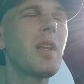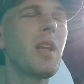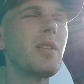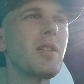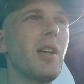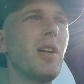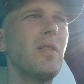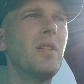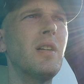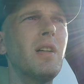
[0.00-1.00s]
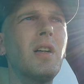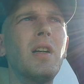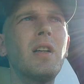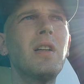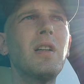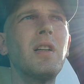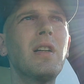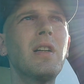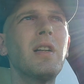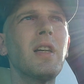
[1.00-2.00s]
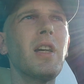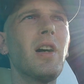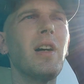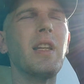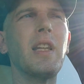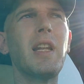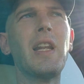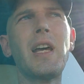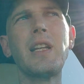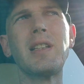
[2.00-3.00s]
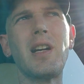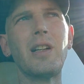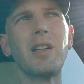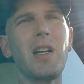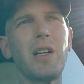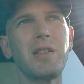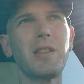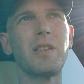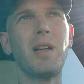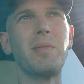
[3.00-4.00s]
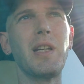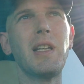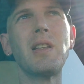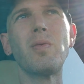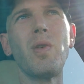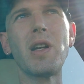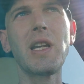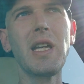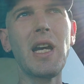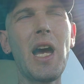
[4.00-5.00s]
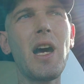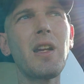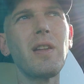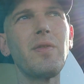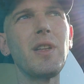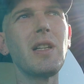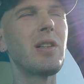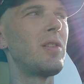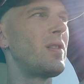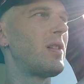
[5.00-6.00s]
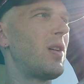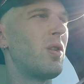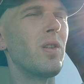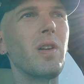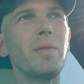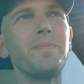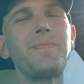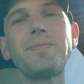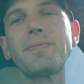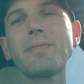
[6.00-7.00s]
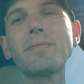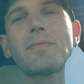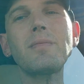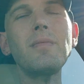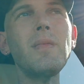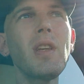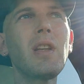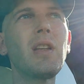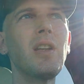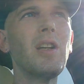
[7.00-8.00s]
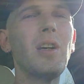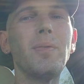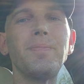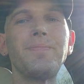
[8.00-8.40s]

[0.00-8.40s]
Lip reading: So, you know, and then that in turn causes them to either want to get out of the vehicle or, you know,